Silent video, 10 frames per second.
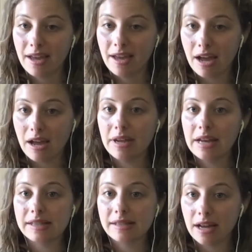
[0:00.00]
And
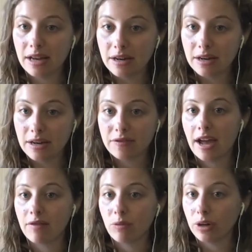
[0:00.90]
it's not enough to
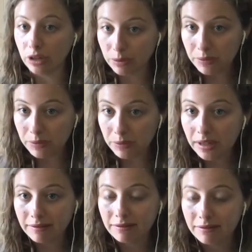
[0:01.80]
have one good
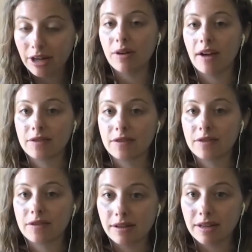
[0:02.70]
meeting, right? You have
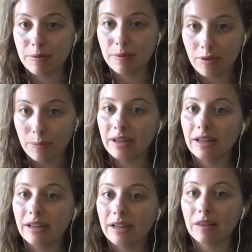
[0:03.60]
to keep
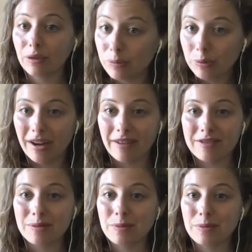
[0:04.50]
everybody in the loop. You
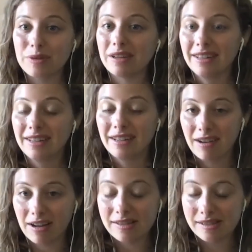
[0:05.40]
have to be
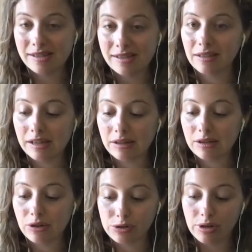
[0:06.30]
constantly
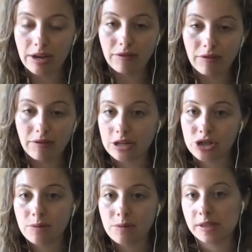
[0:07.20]
nurturing that
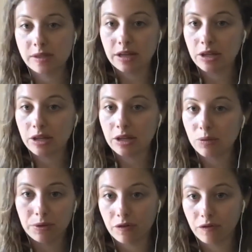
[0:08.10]
relationship, just like you would
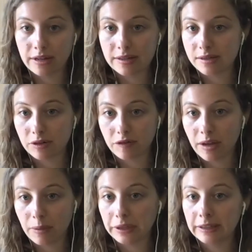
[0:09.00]
with your friends or
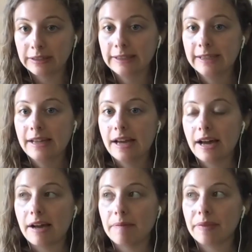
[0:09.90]
family.
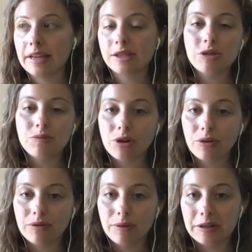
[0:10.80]
And so you
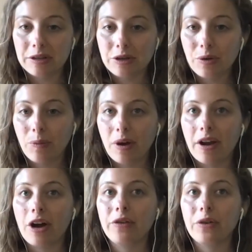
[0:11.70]
don't want
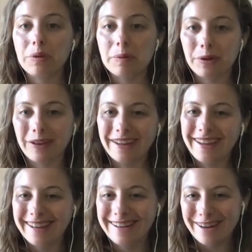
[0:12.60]
100 people
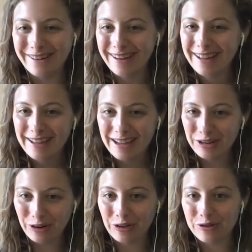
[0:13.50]
in
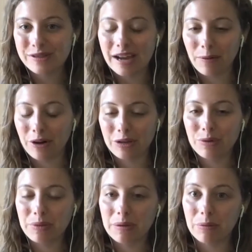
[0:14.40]
your close network.
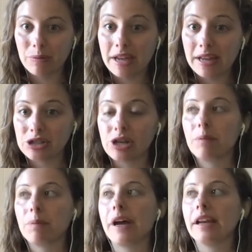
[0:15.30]
You wouldn't be able to manage
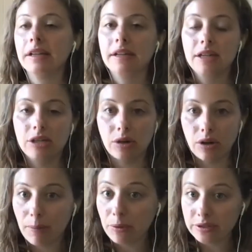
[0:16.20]
it, but you
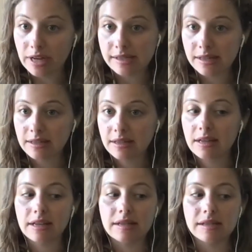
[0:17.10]
know, a couple dozen
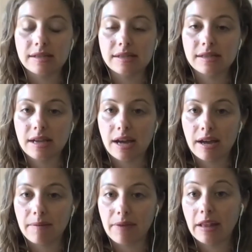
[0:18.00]
is,
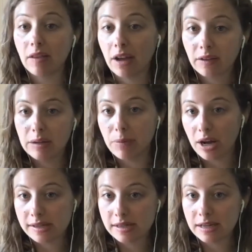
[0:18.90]
and luckily
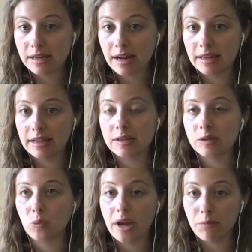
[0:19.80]
Boston, I think,
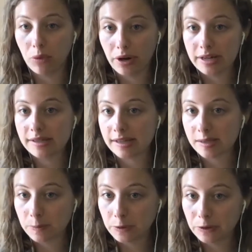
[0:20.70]
is way more
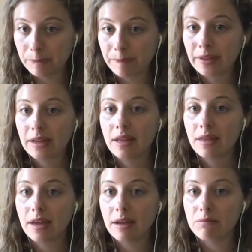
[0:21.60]
accessible
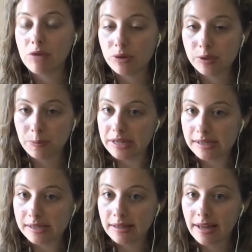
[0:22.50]
than most
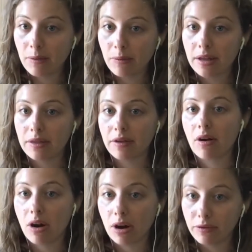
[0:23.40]
places in that way.
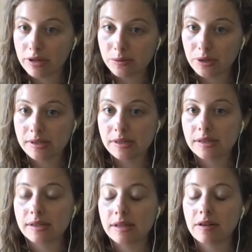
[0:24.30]
There are
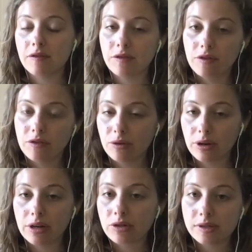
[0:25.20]
resources, and if
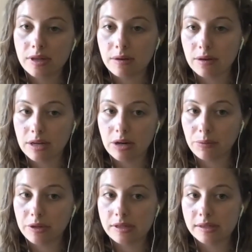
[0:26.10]
you're interested, you
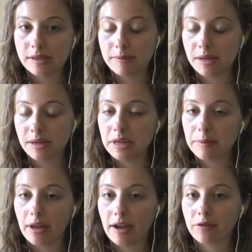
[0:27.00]
know, please send me an
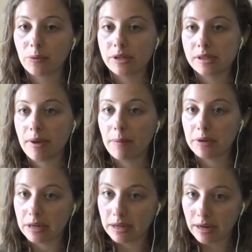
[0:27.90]
email afterwards. I'm
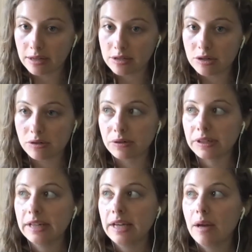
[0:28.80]
happy to connect
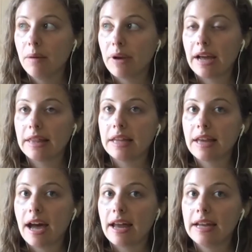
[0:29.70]
you. But I
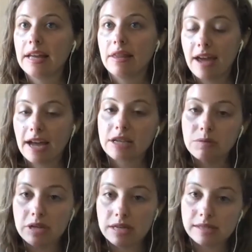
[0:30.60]
think that
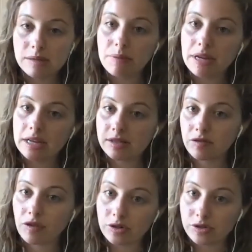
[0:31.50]
to me is the biggest
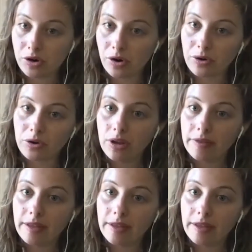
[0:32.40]
first hurdle.